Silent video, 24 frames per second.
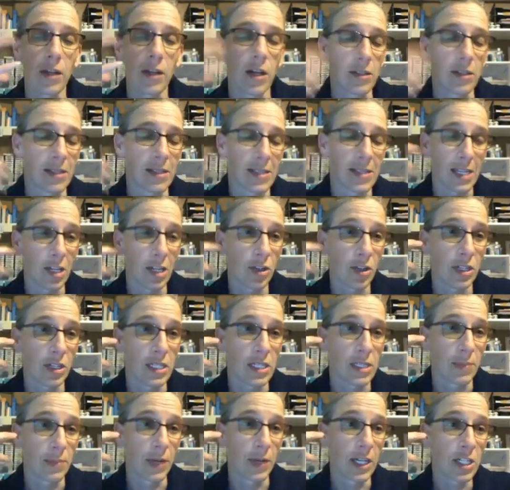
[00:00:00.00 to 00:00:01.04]
causes
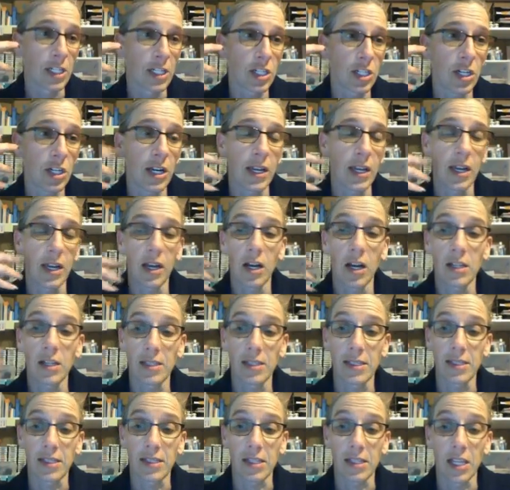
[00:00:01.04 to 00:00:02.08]
increased pressure and can
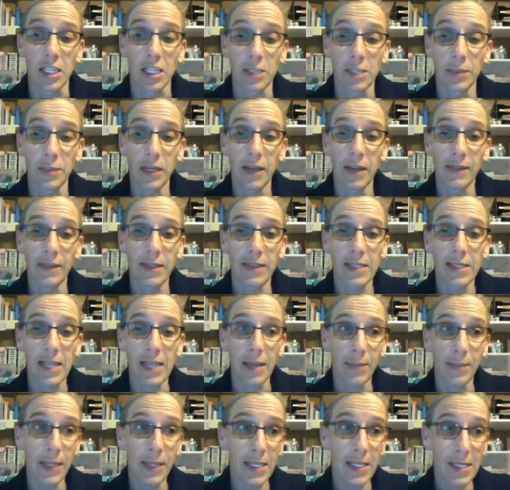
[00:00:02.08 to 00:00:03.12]
cause dislodgement of the
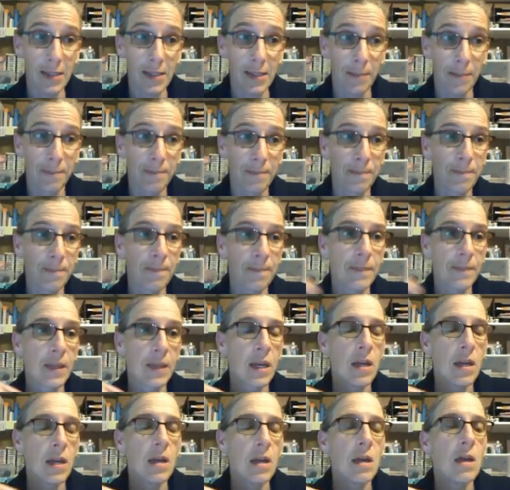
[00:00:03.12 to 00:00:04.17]
stapes.
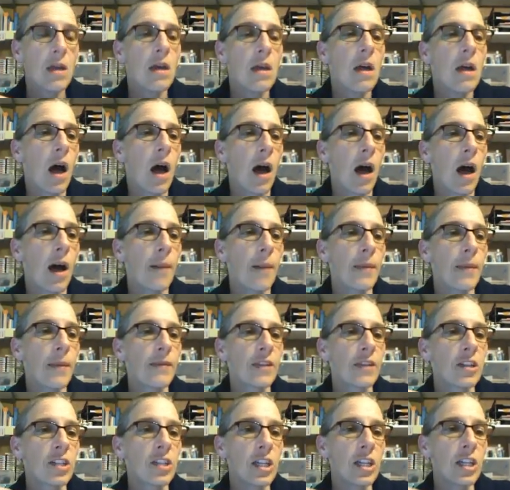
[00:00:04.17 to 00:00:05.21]
If
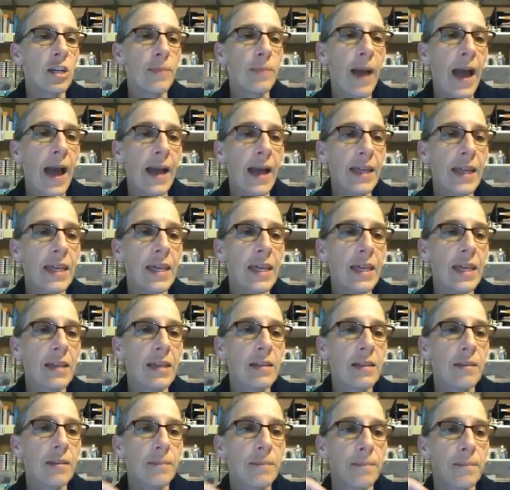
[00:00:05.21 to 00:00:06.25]
there's ear
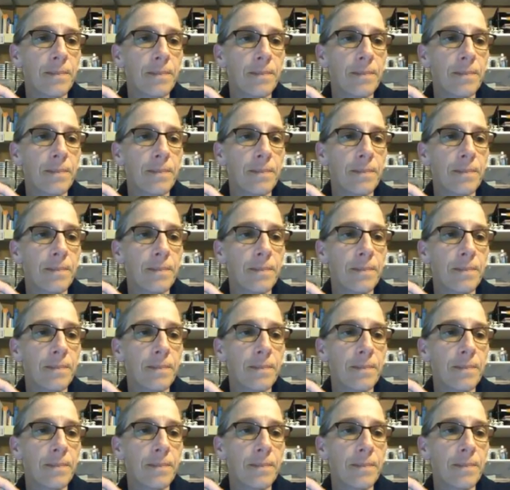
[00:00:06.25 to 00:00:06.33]
packing,